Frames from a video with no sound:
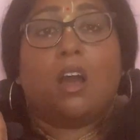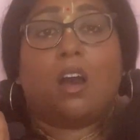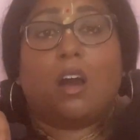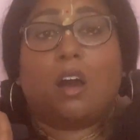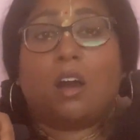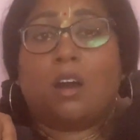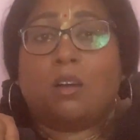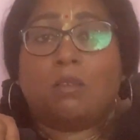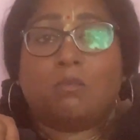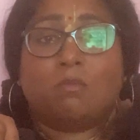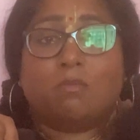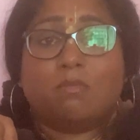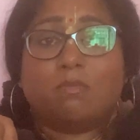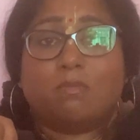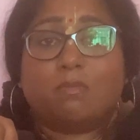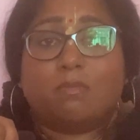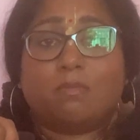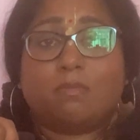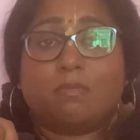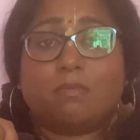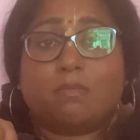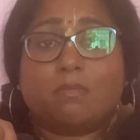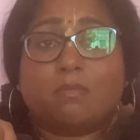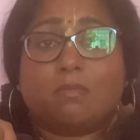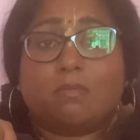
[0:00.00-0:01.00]
Um,
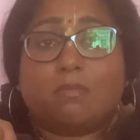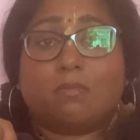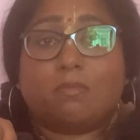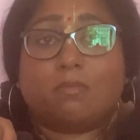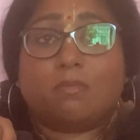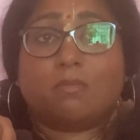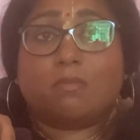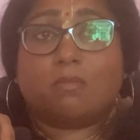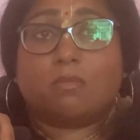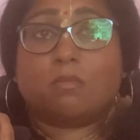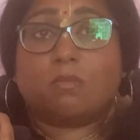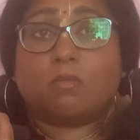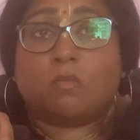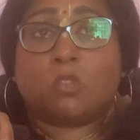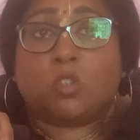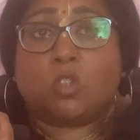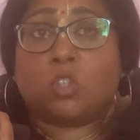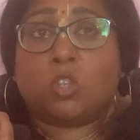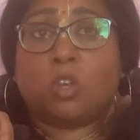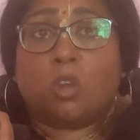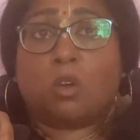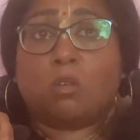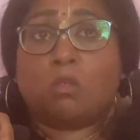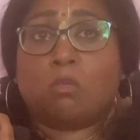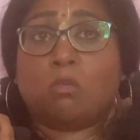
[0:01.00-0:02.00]

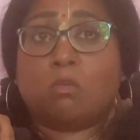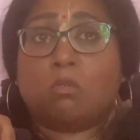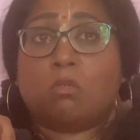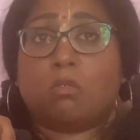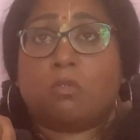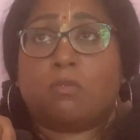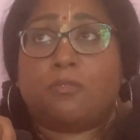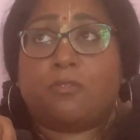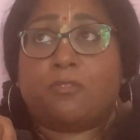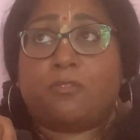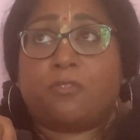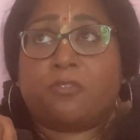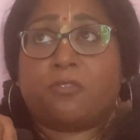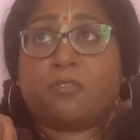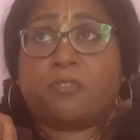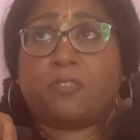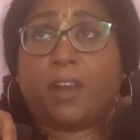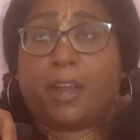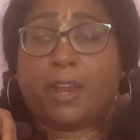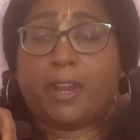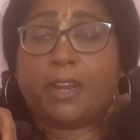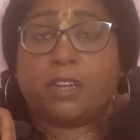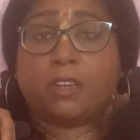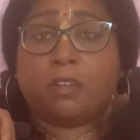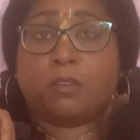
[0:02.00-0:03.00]
so
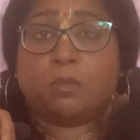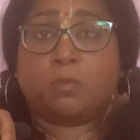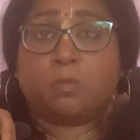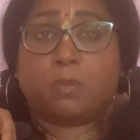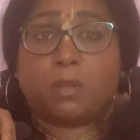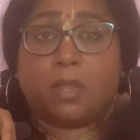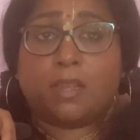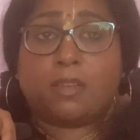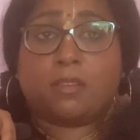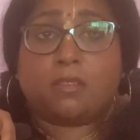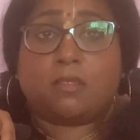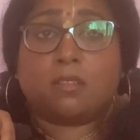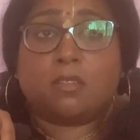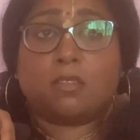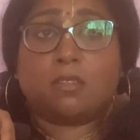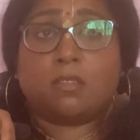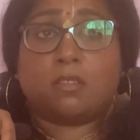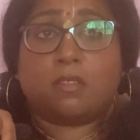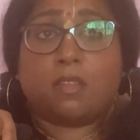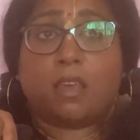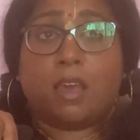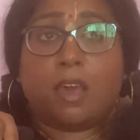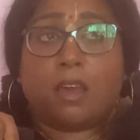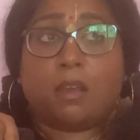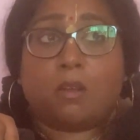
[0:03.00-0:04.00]
find
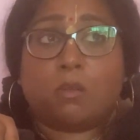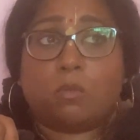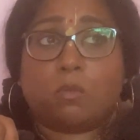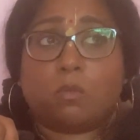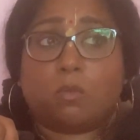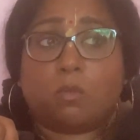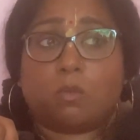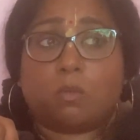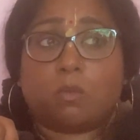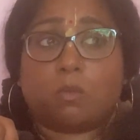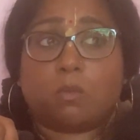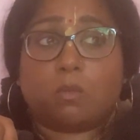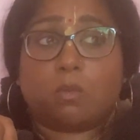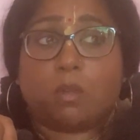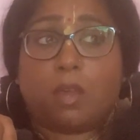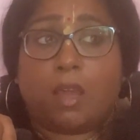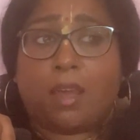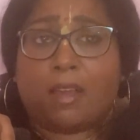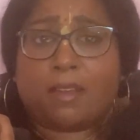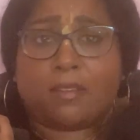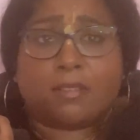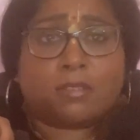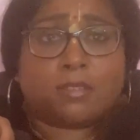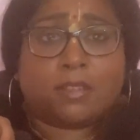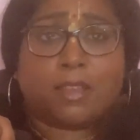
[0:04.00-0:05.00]
places that
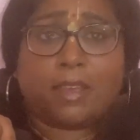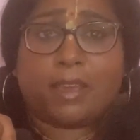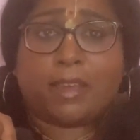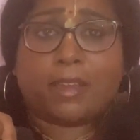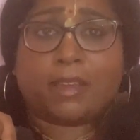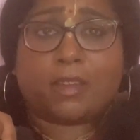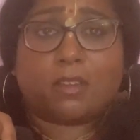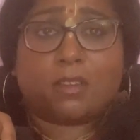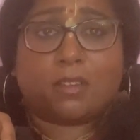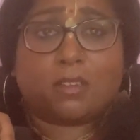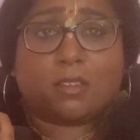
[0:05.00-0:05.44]
has like